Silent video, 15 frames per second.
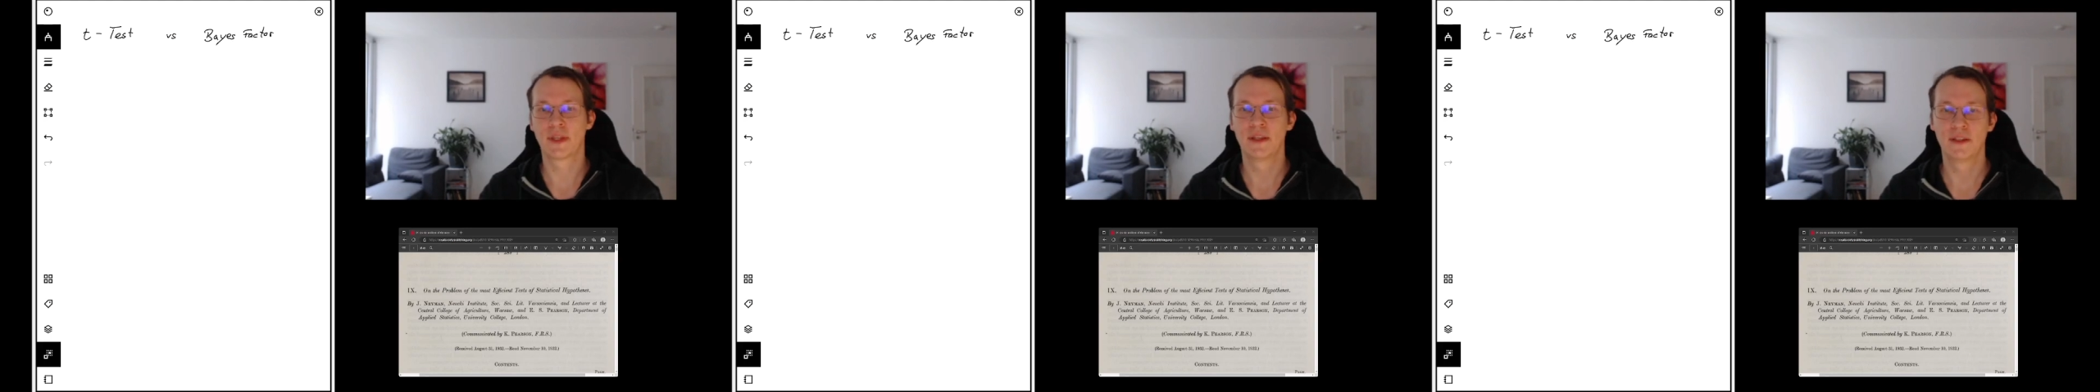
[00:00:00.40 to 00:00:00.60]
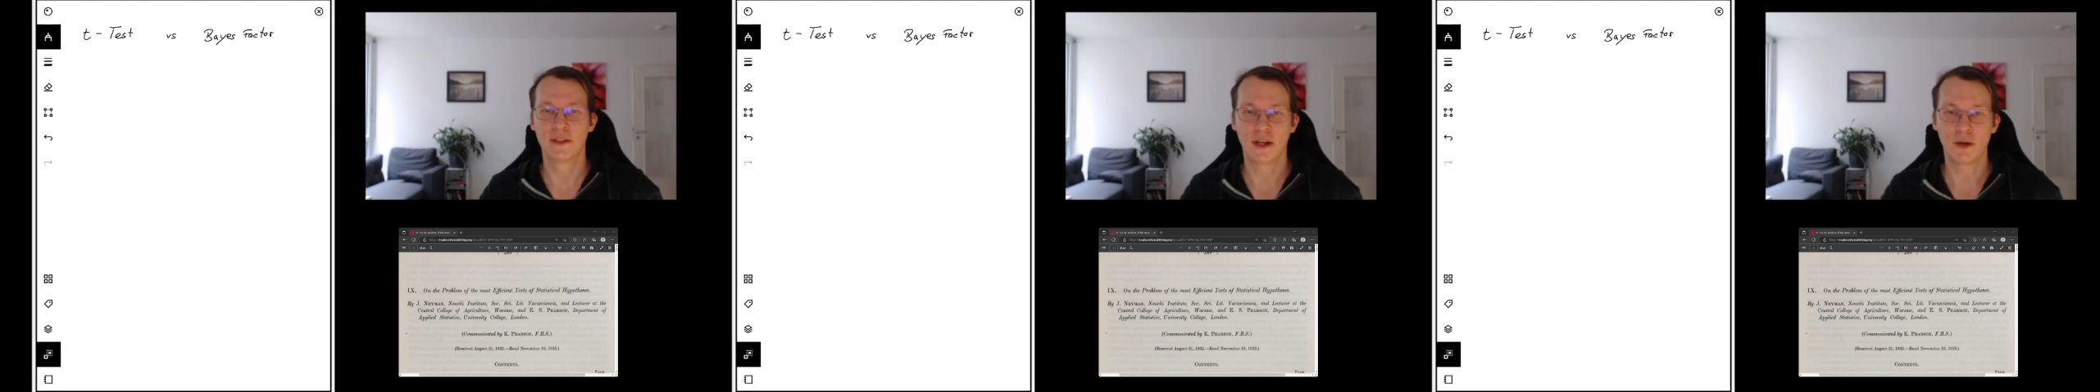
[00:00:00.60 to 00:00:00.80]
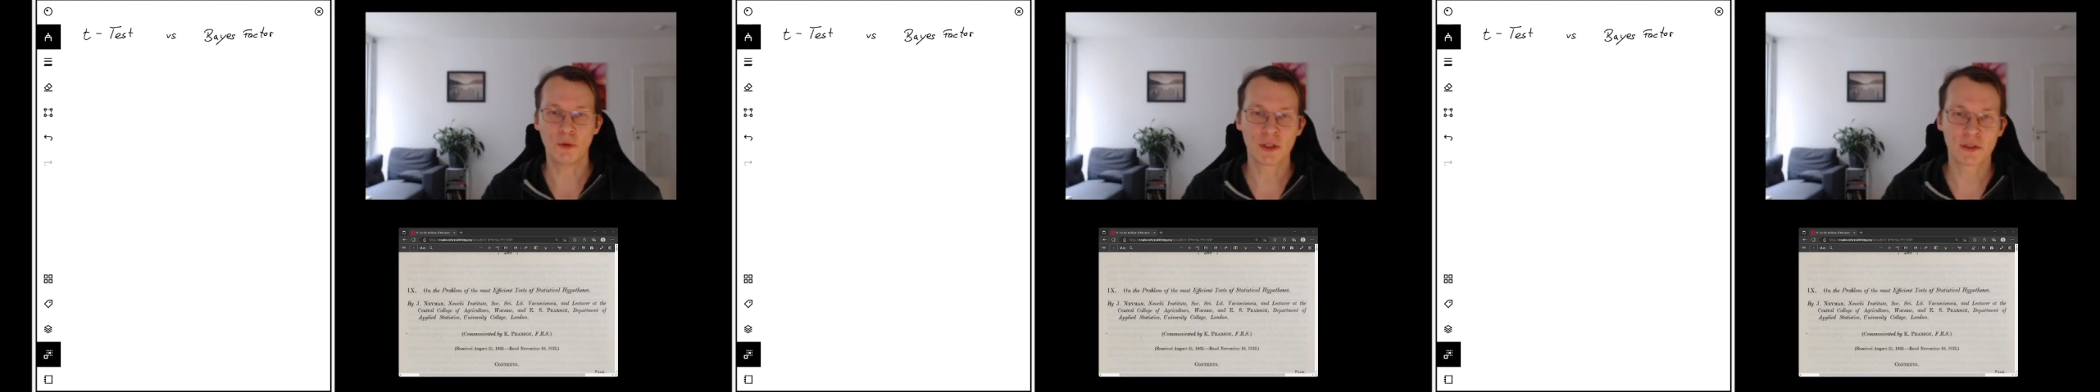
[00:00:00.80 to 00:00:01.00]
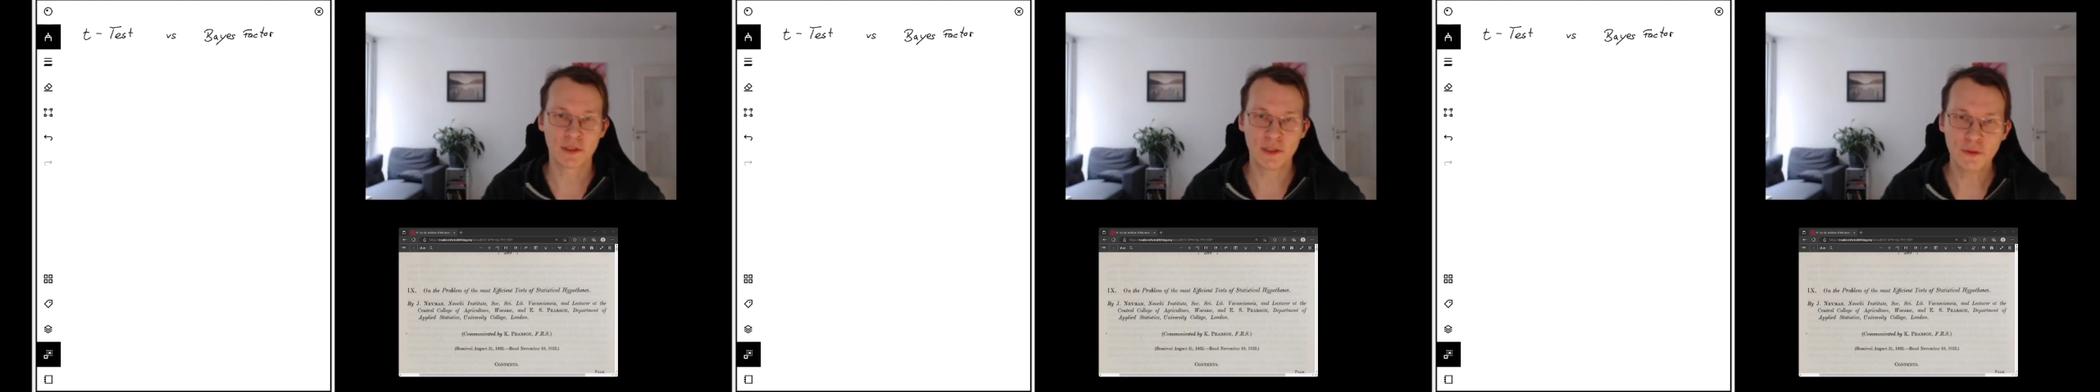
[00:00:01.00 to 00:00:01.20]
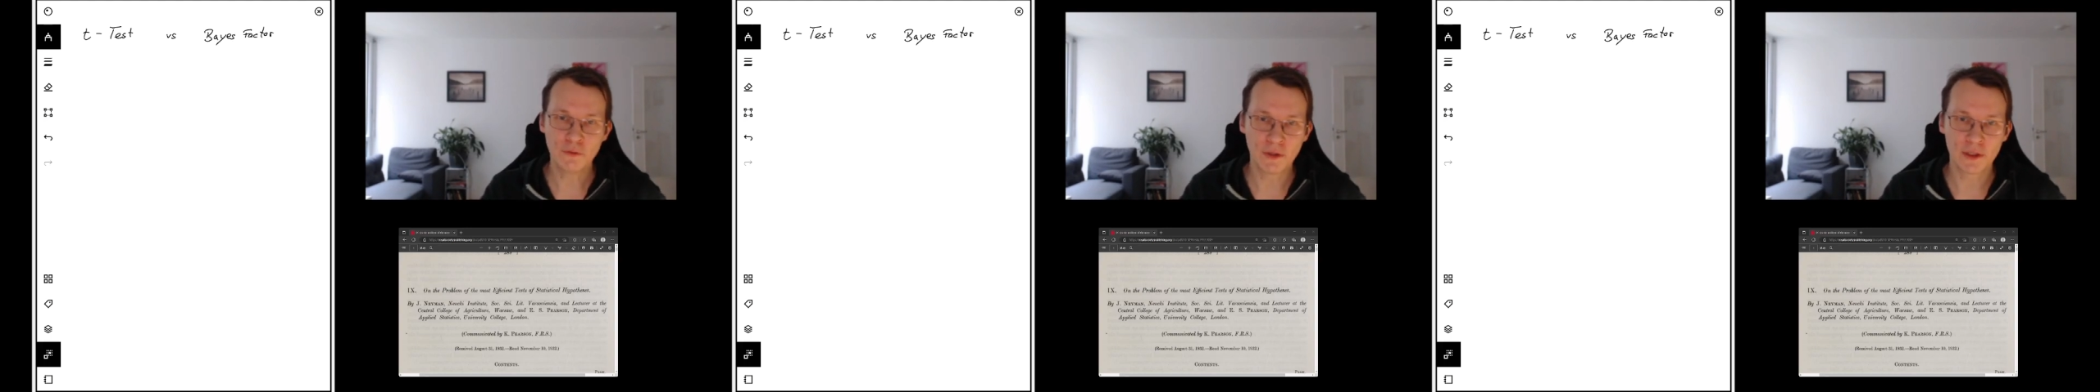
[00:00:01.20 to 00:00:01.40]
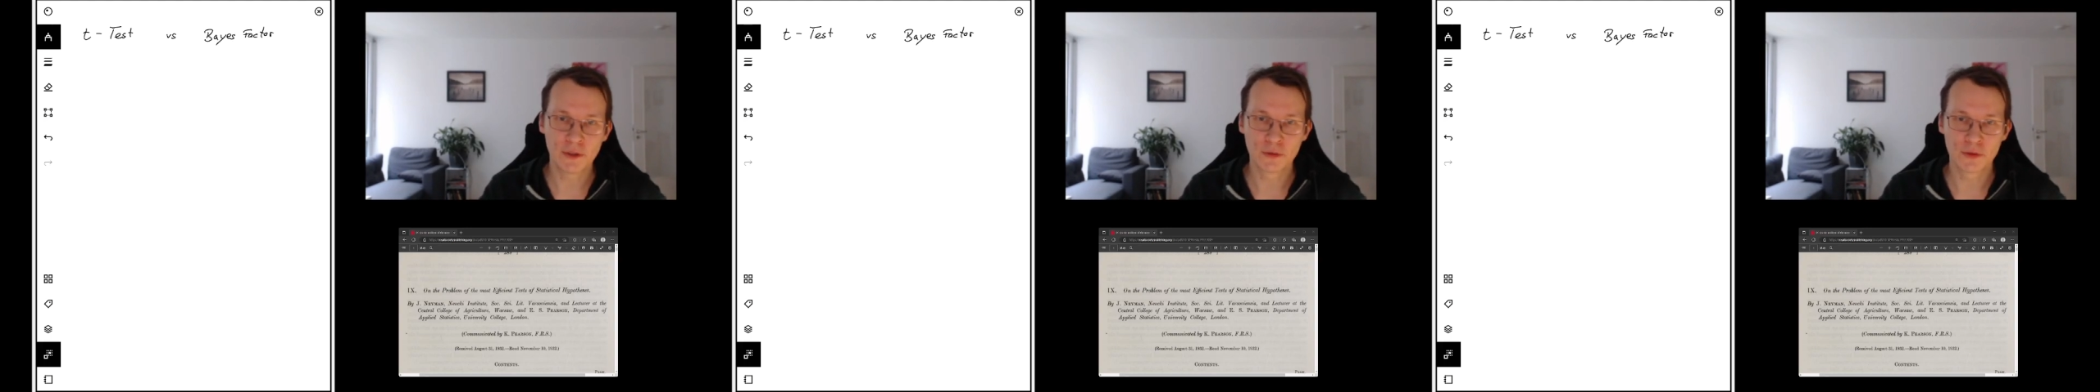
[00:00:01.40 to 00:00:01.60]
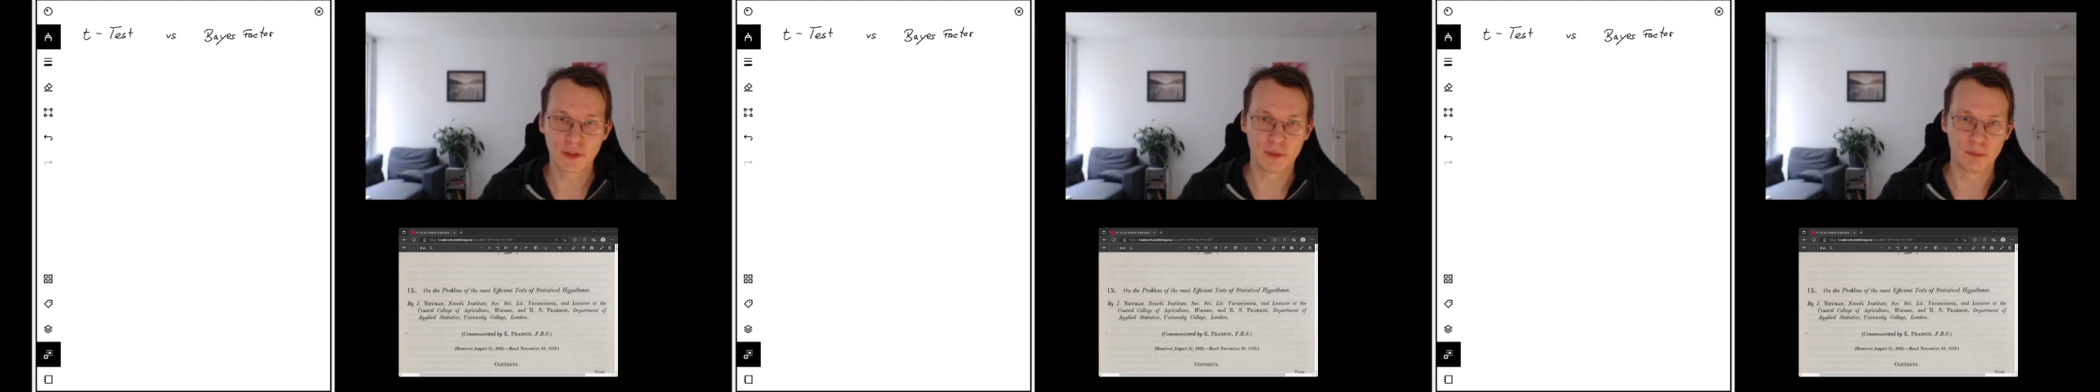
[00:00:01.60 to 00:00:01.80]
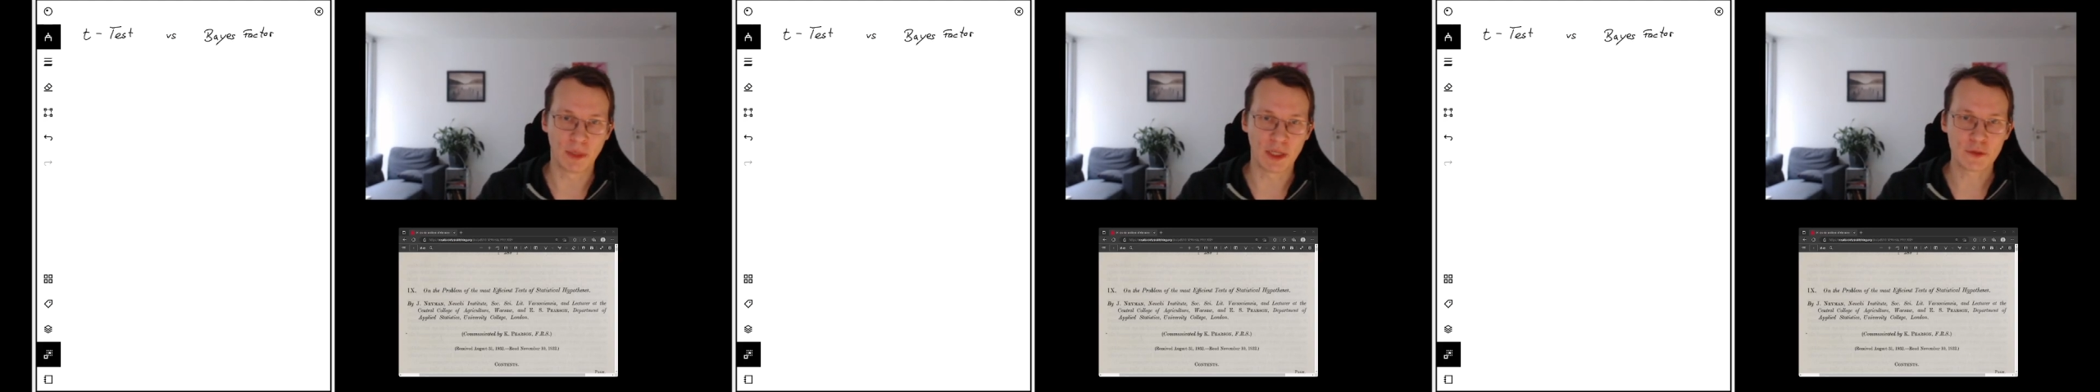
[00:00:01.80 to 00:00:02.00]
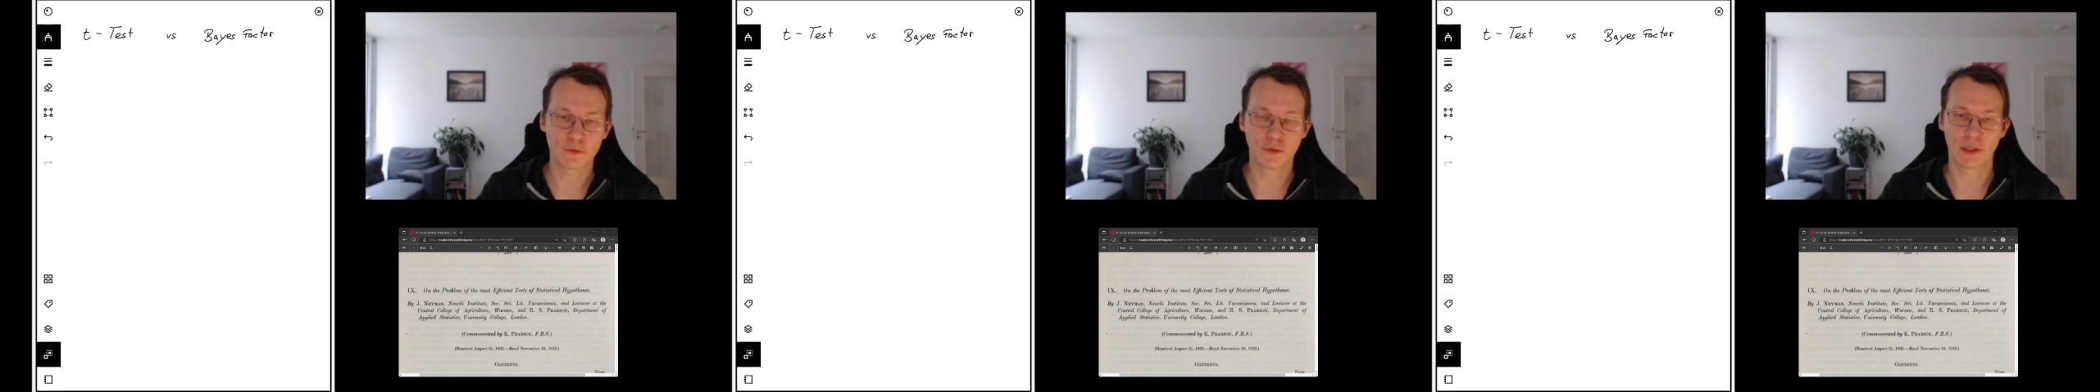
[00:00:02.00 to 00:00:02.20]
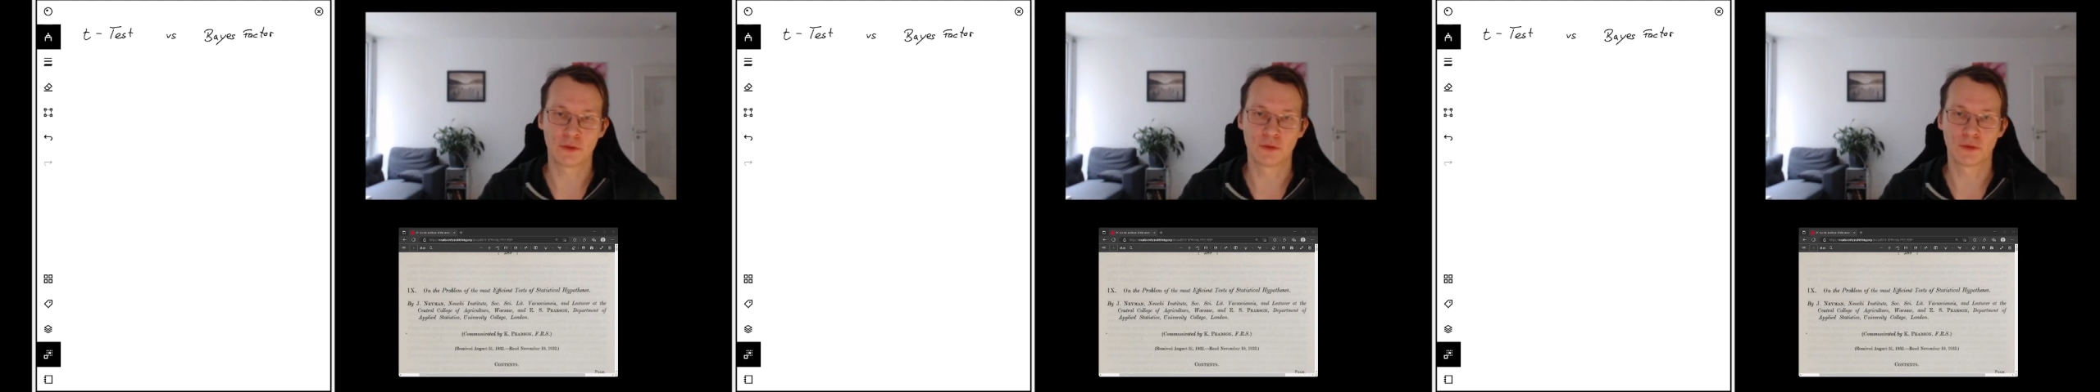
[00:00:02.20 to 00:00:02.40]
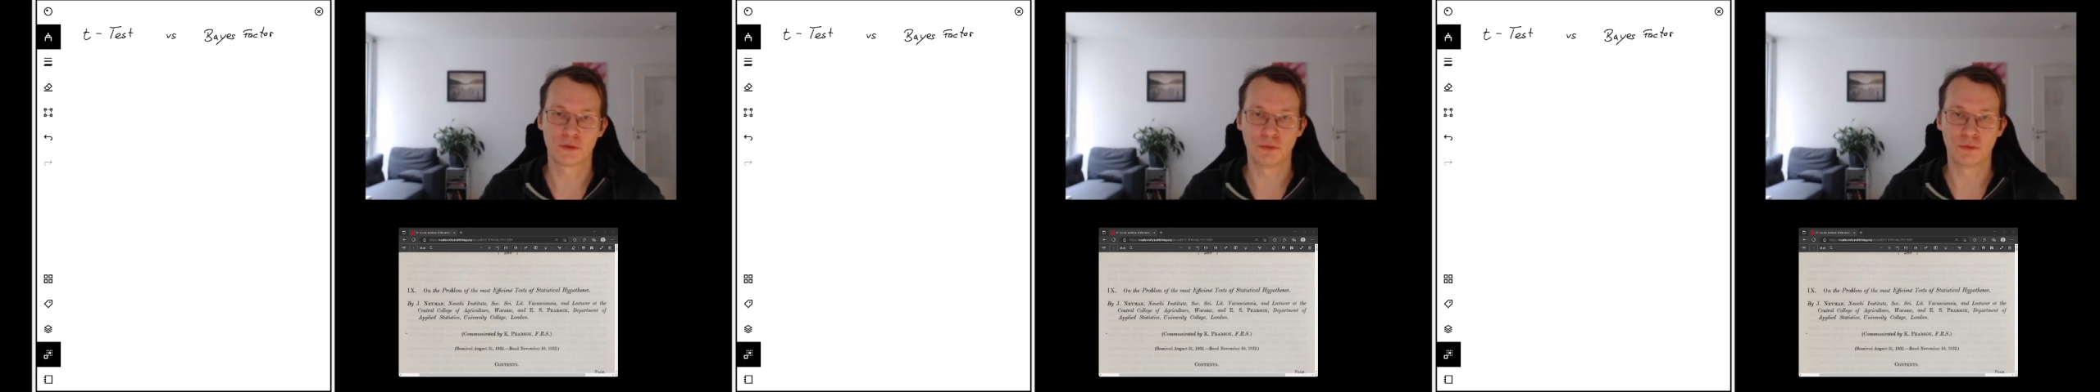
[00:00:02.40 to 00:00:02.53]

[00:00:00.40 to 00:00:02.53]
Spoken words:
How are t-values and base factors